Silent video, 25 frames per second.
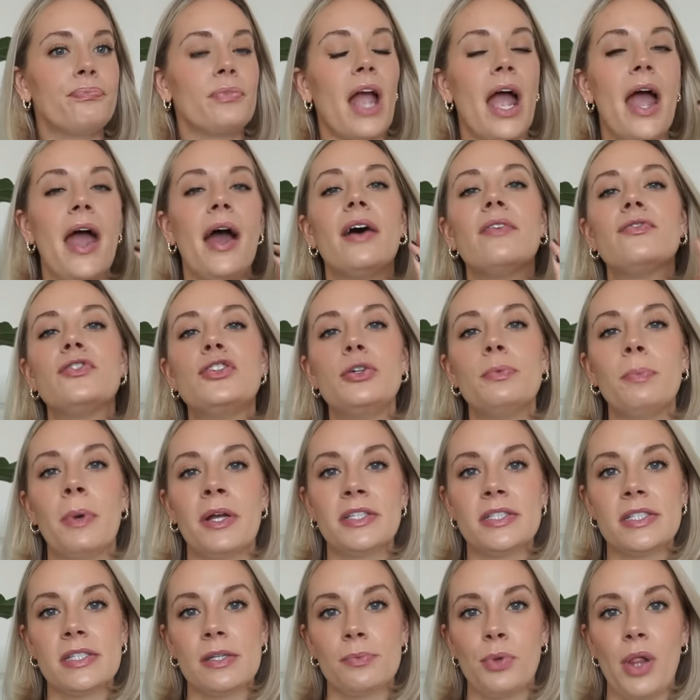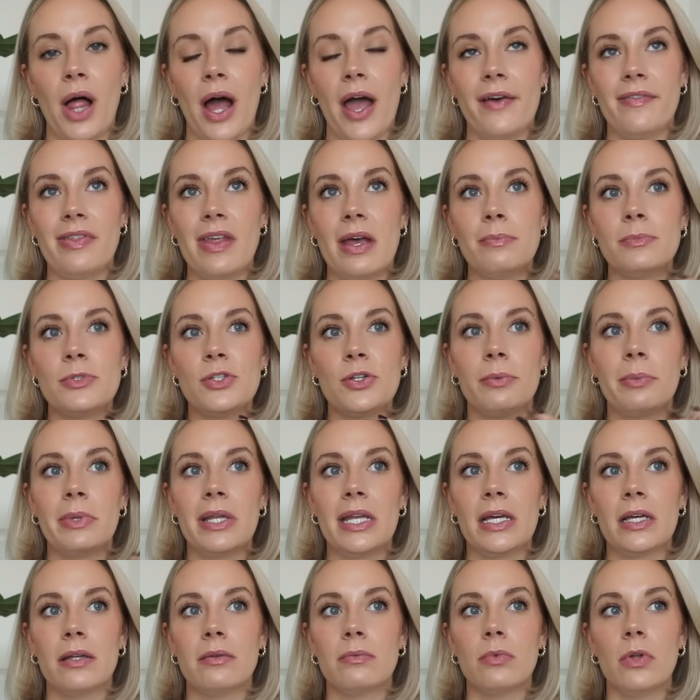I have two months supply of them, so I'm
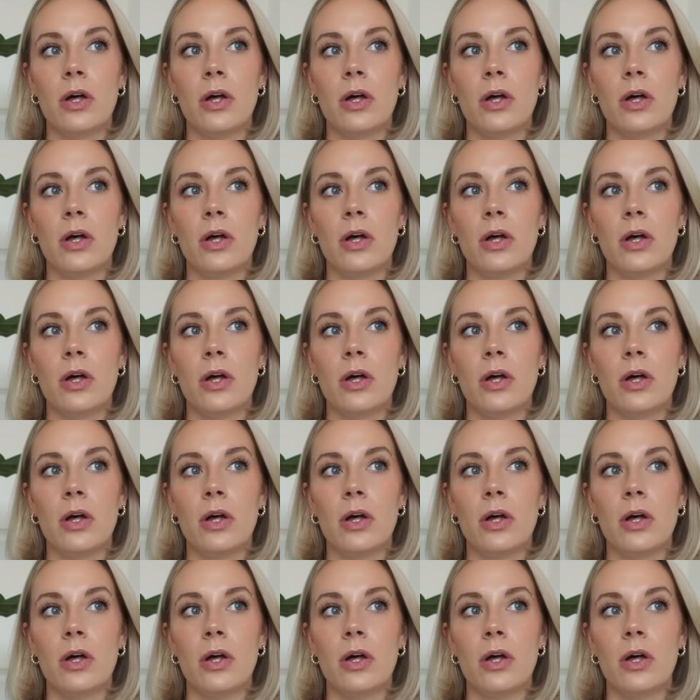gonna